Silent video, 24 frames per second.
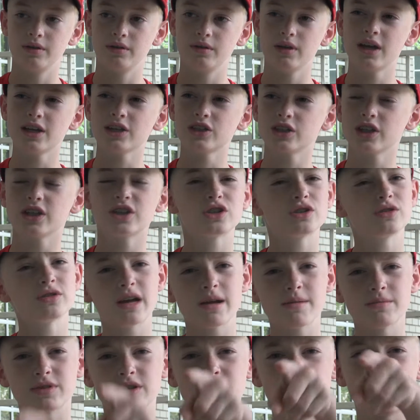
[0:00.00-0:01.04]
Actually, two
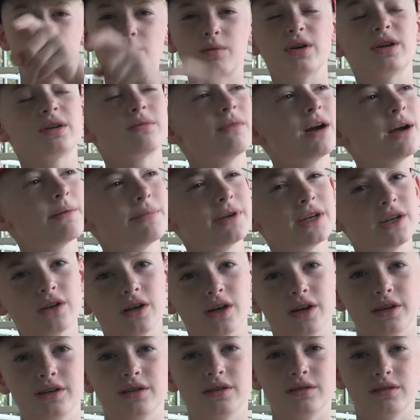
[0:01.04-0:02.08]
times every week might be
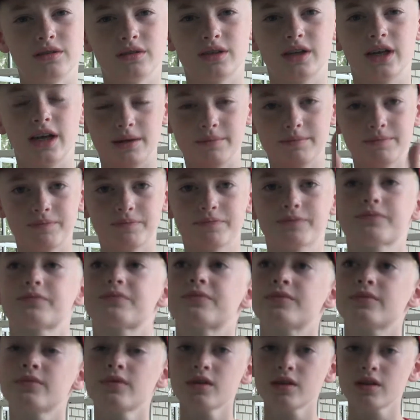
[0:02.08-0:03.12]
good. Okay.
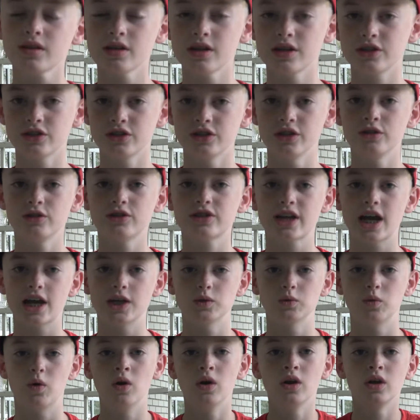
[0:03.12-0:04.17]
That's a new
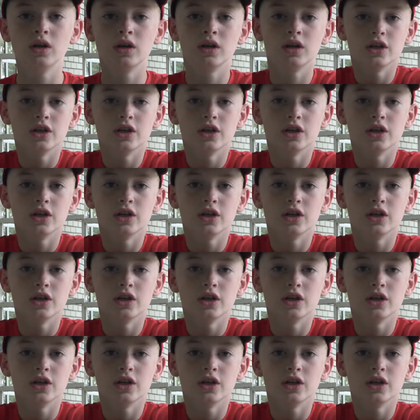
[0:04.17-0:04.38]
schedule.